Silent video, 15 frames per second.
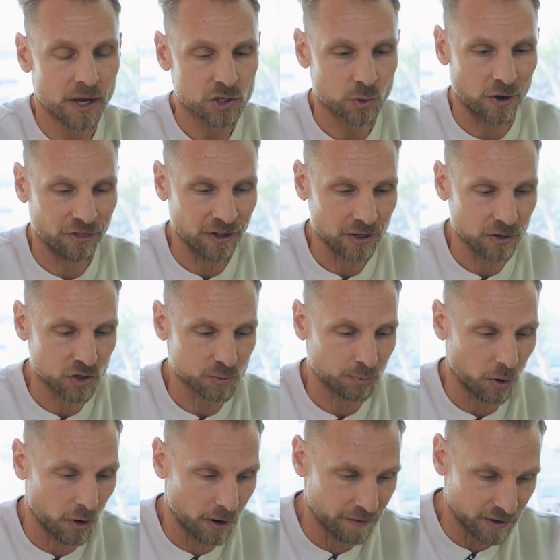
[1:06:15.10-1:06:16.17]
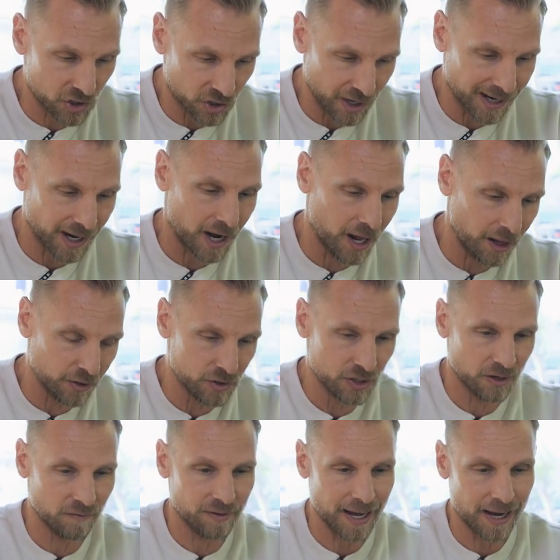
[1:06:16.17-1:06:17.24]
so i think there's part of the
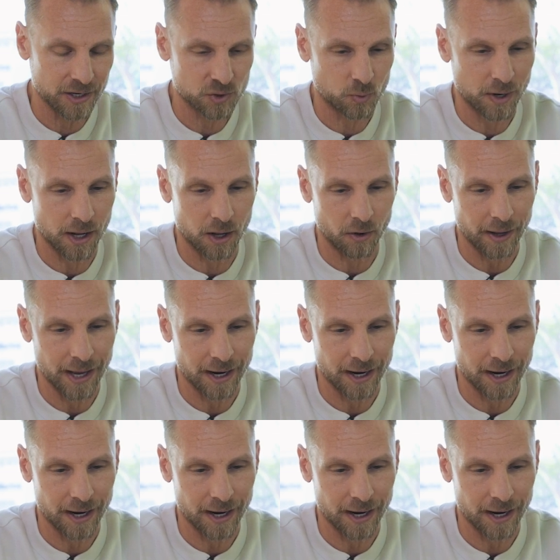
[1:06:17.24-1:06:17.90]
psychology of that as well